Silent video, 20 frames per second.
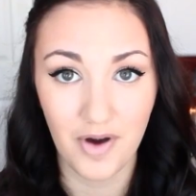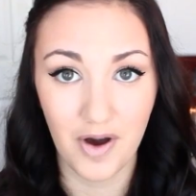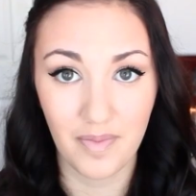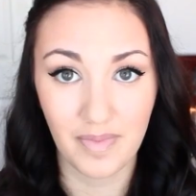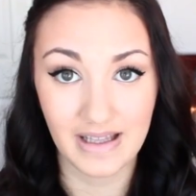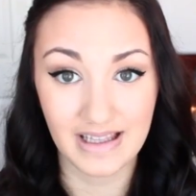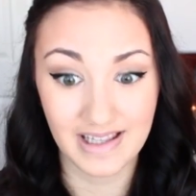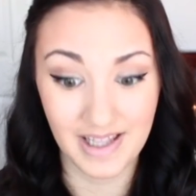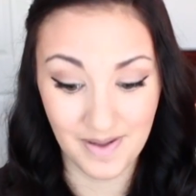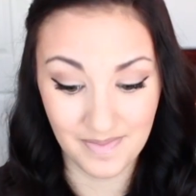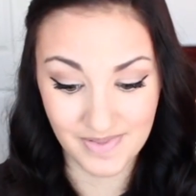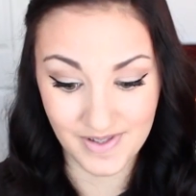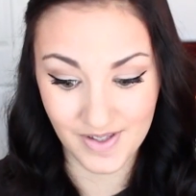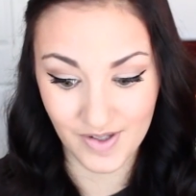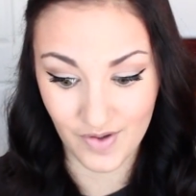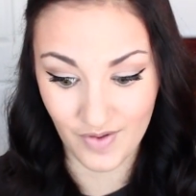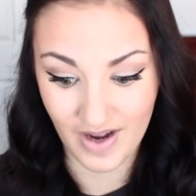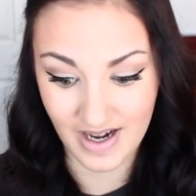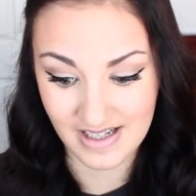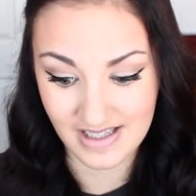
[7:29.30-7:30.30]
On my lips
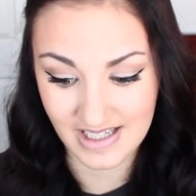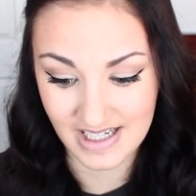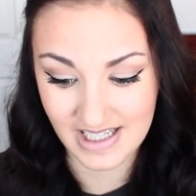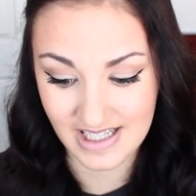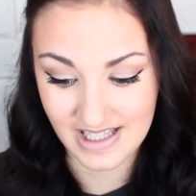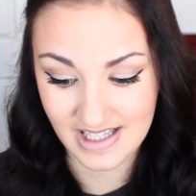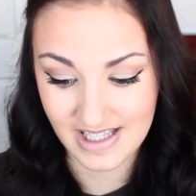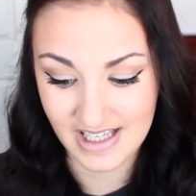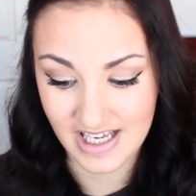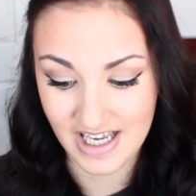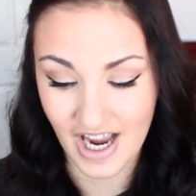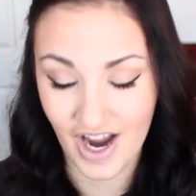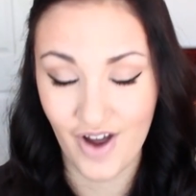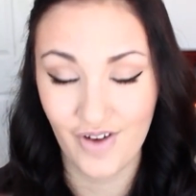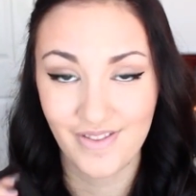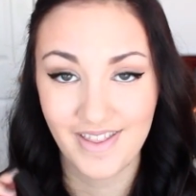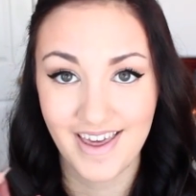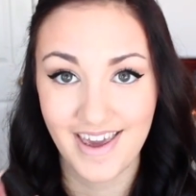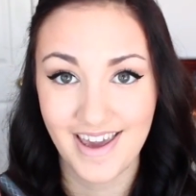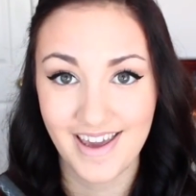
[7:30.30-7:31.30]
so you guys can see
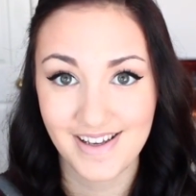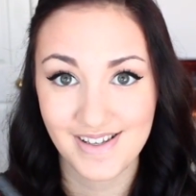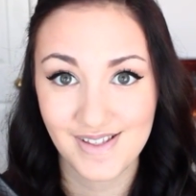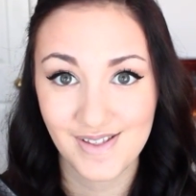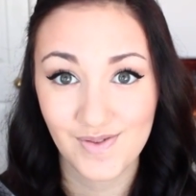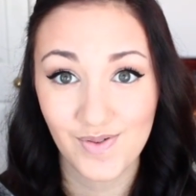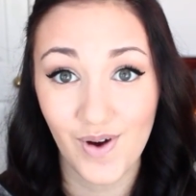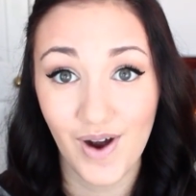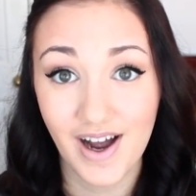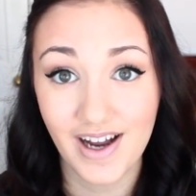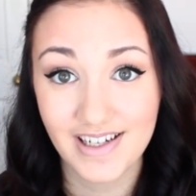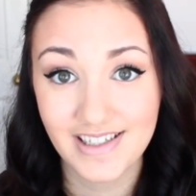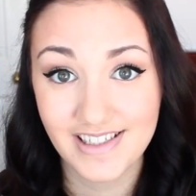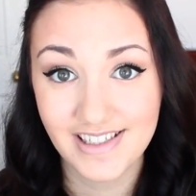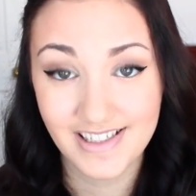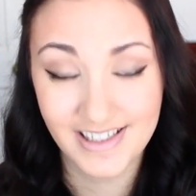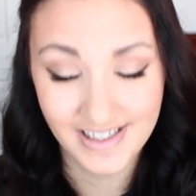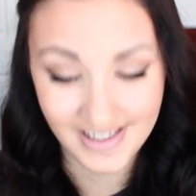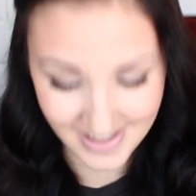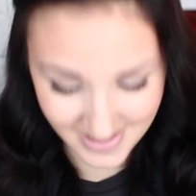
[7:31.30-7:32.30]
how they
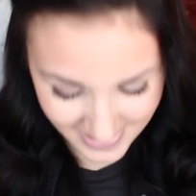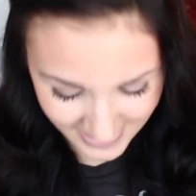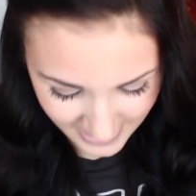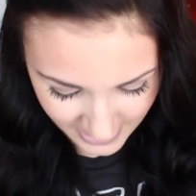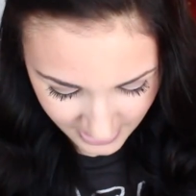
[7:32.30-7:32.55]
swatch.